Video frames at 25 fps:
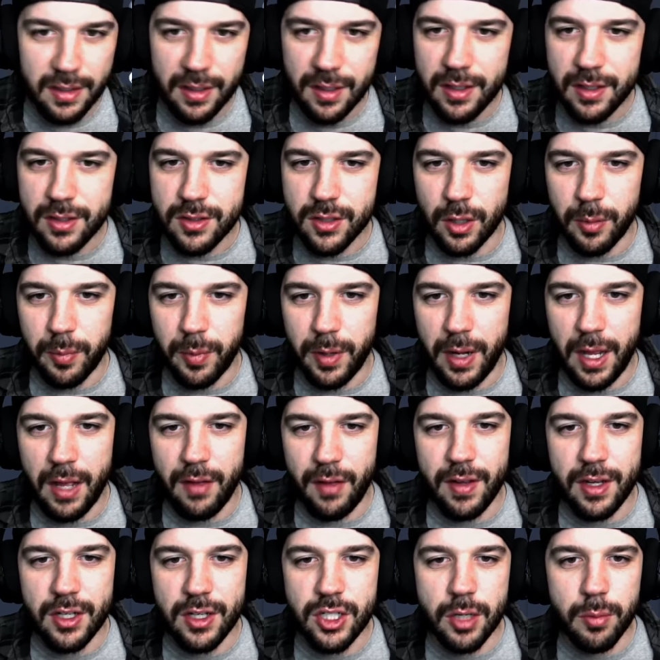So I'm going to have
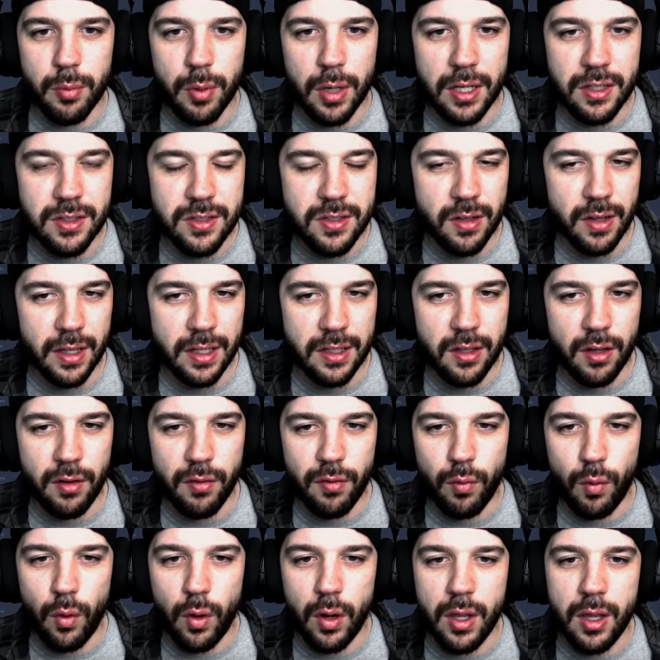A.J. Brown selected
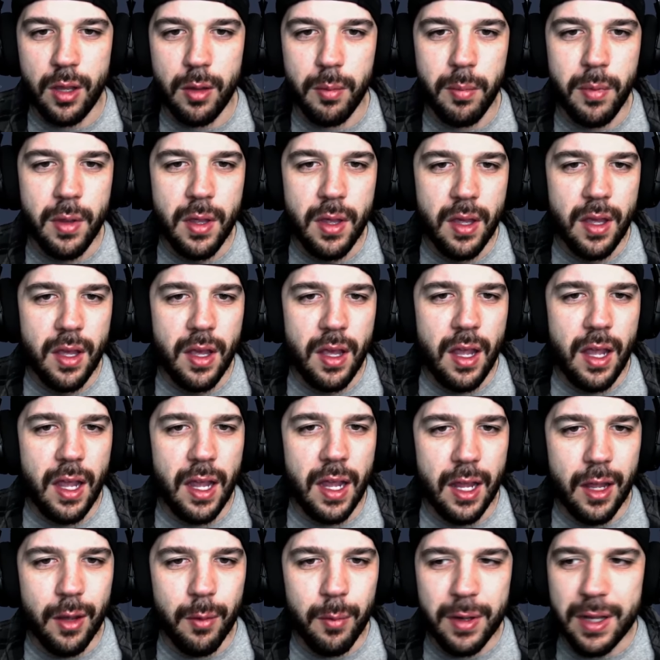for him.
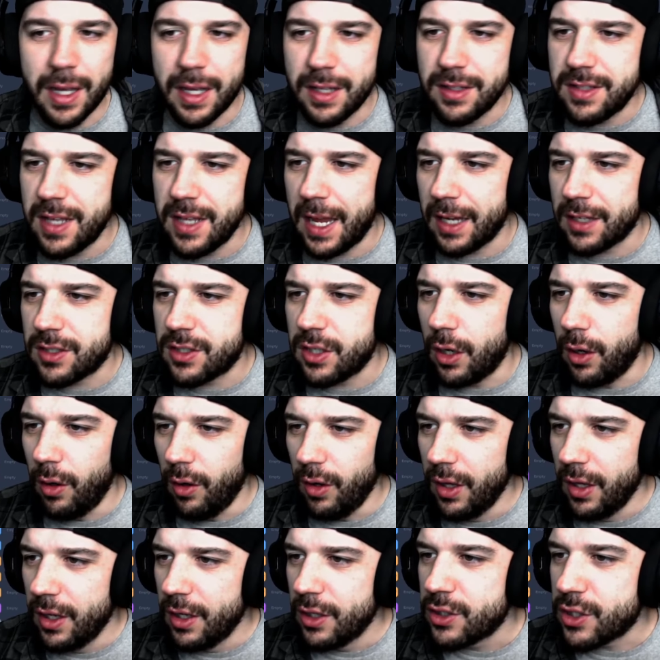And we got Zach. So
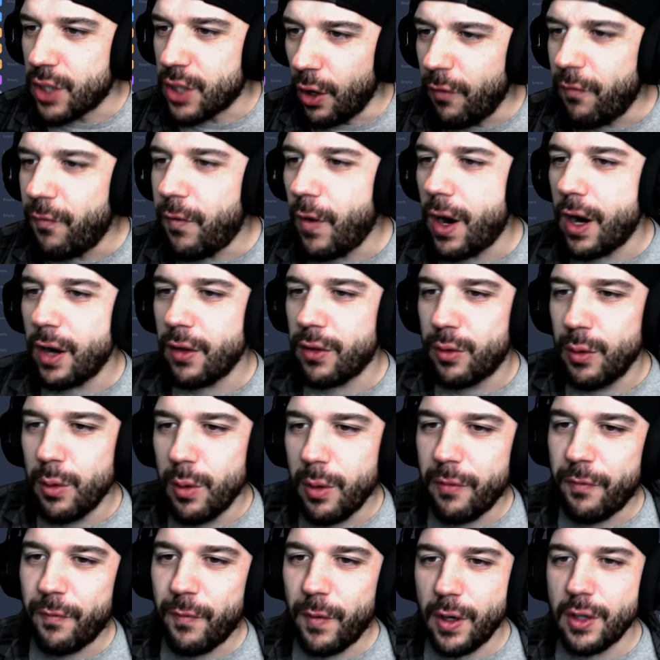far through
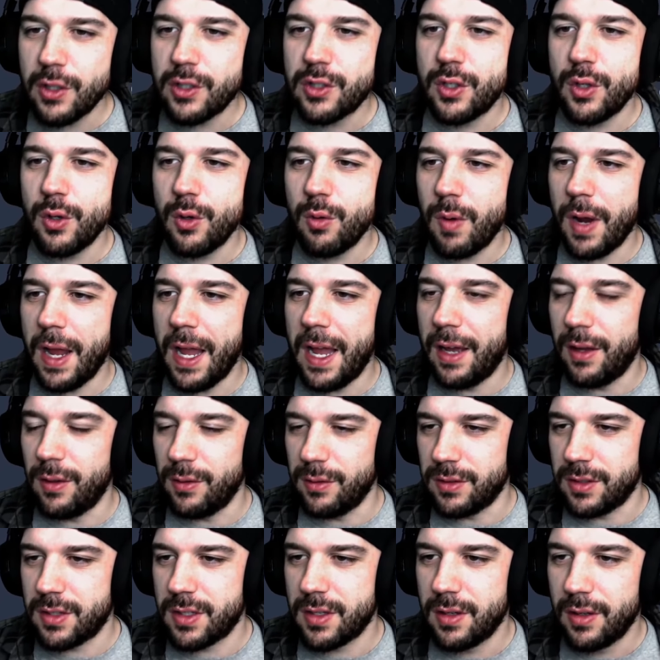the first 2
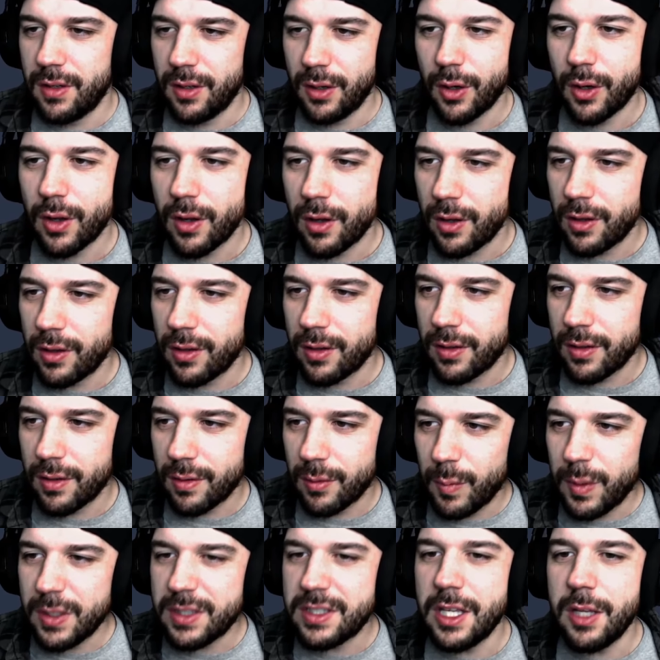rounds,
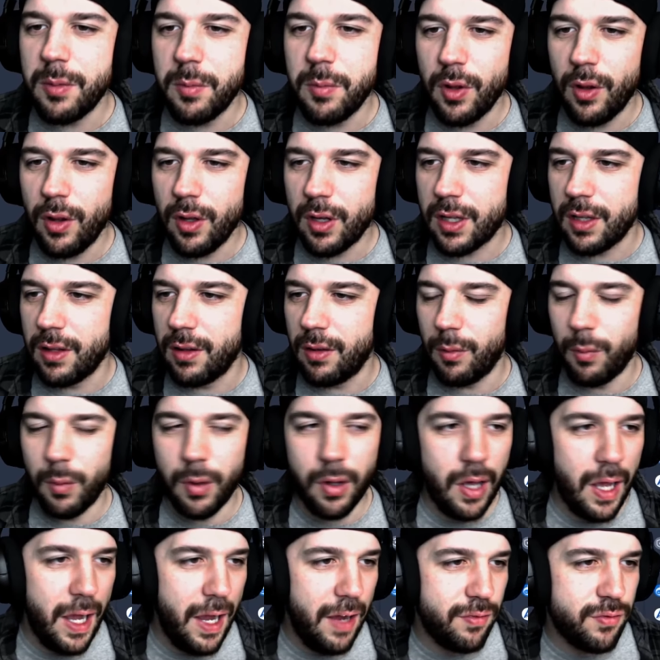what team you looking at?
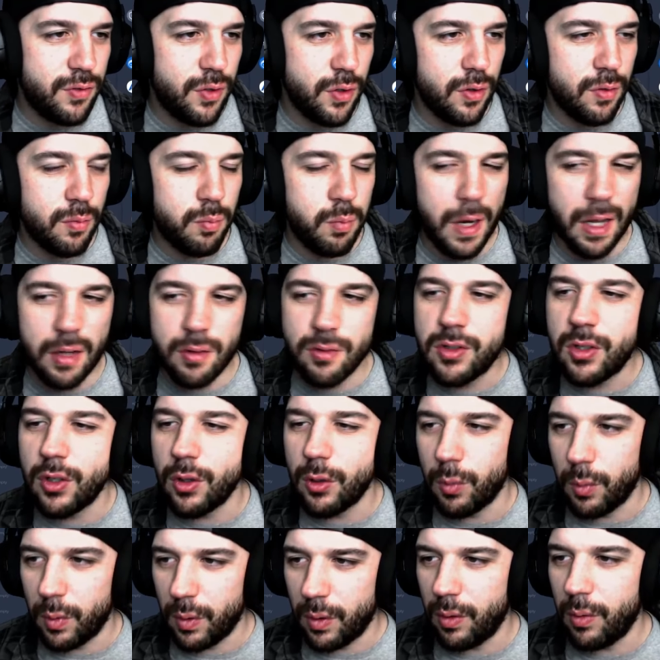Well, after round 2,
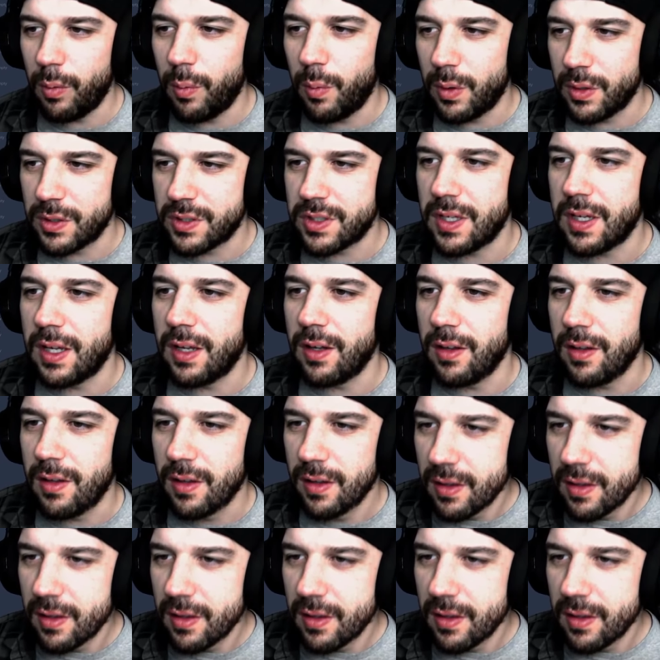we'll say,